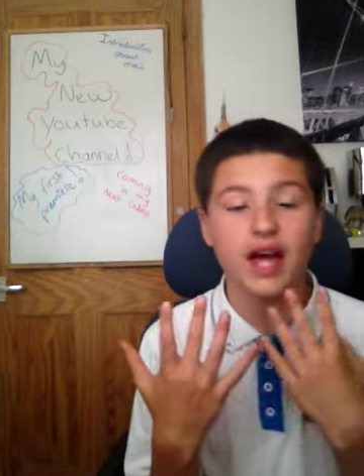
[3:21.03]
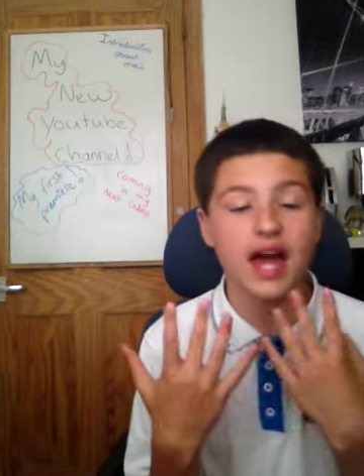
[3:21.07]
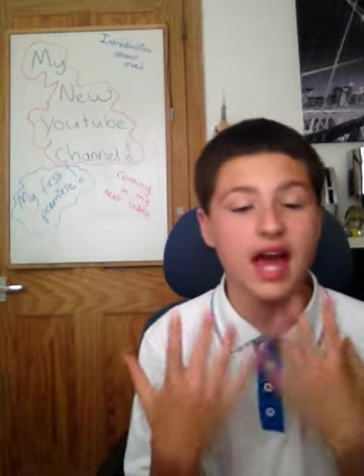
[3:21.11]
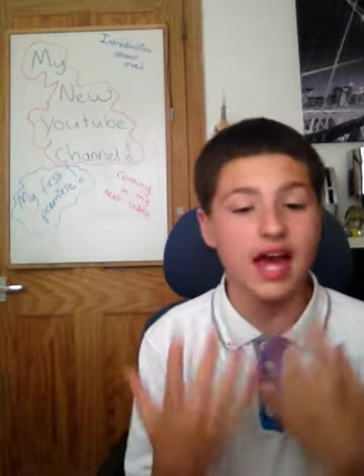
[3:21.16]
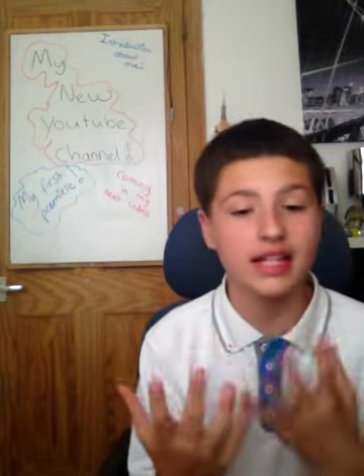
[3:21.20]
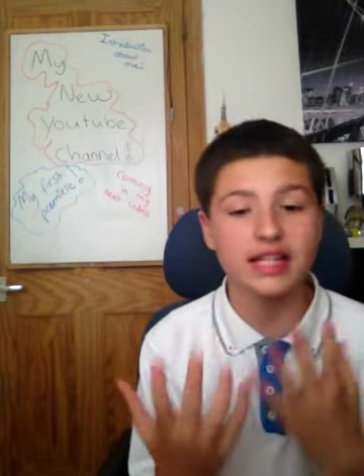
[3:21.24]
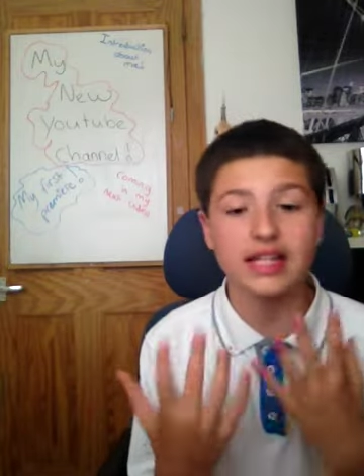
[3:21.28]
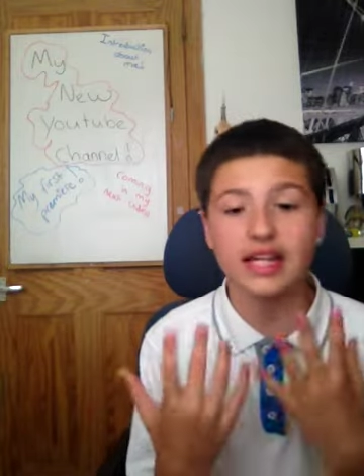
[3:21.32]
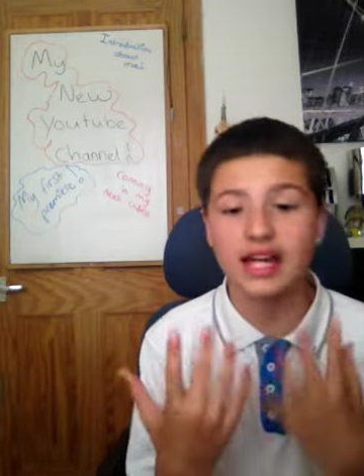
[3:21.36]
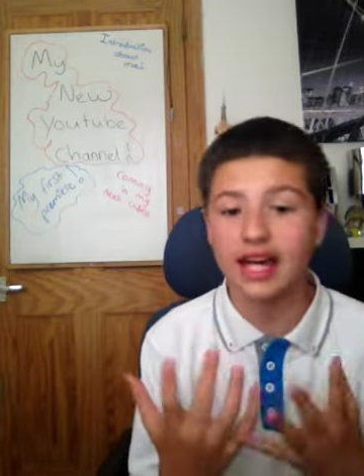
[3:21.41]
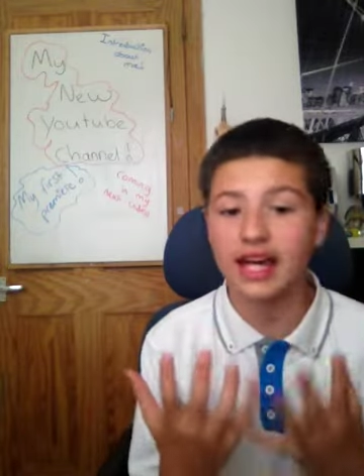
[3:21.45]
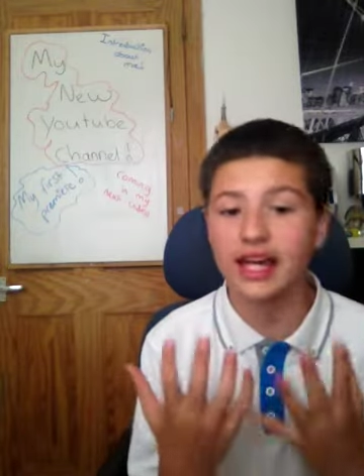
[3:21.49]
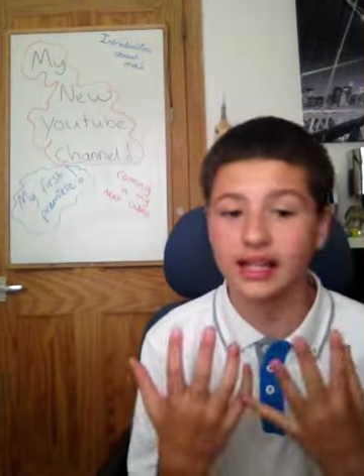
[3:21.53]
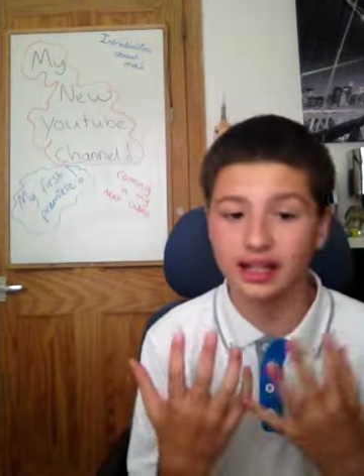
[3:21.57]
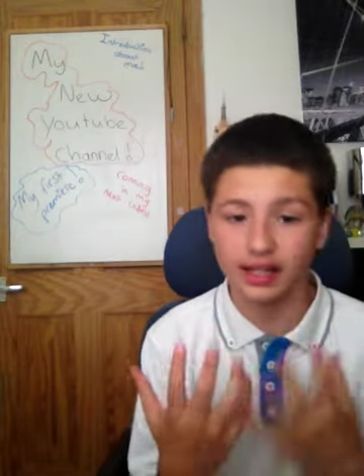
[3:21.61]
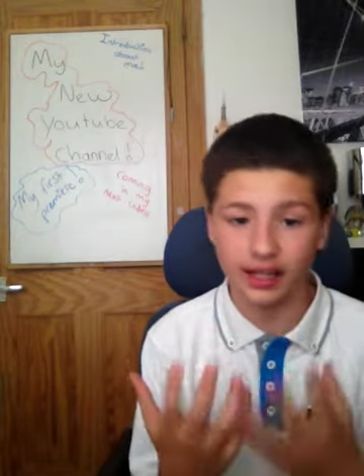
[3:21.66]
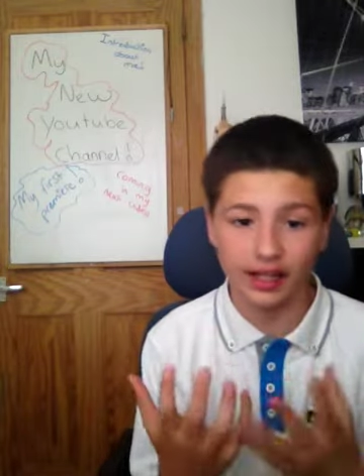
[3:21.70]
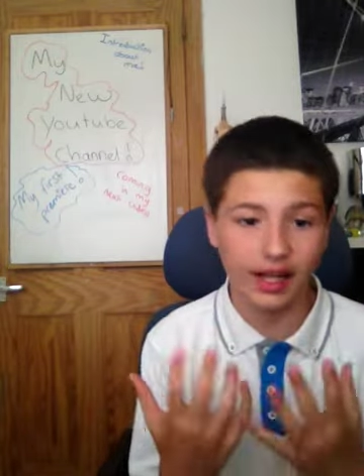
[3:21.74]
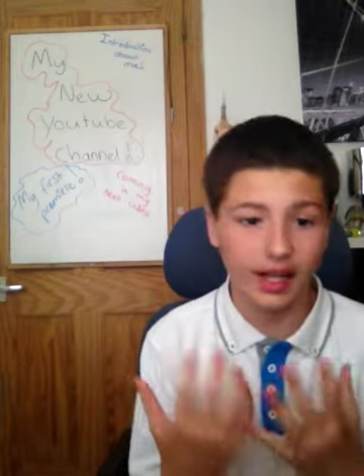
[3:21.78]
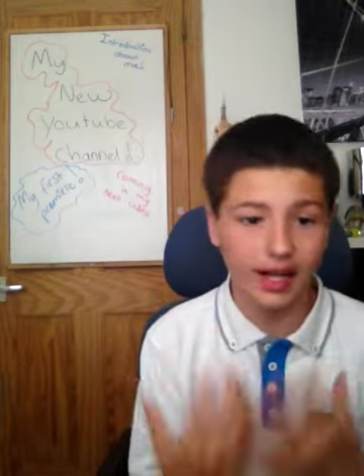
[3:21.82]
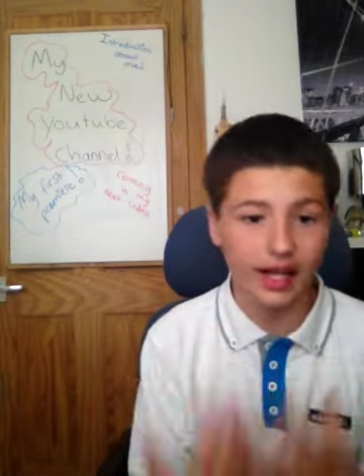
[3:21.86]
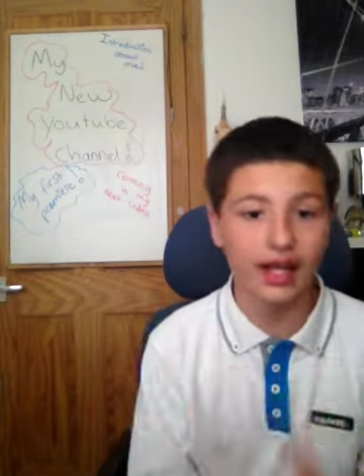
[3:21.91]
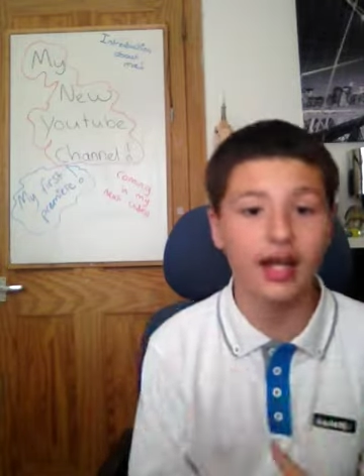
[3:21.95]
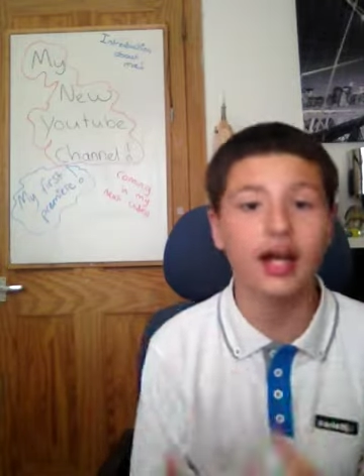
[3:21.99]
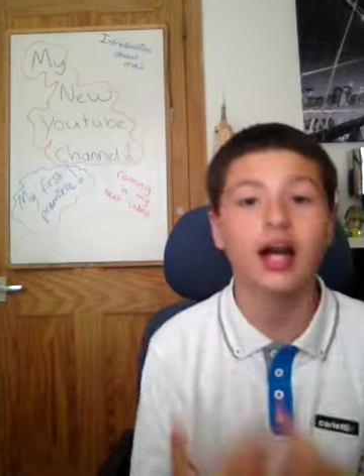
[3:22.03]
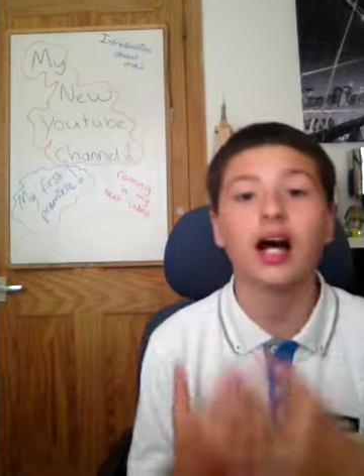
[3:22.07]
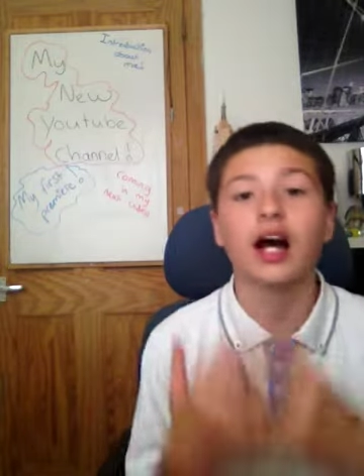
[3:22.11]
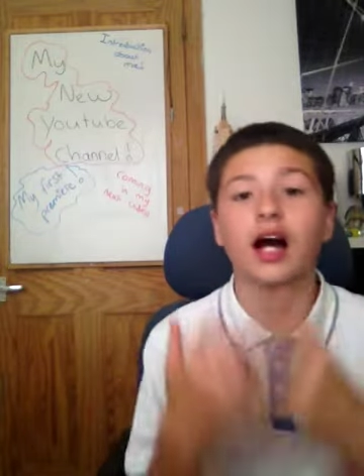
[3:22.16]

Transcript: any hate, okay?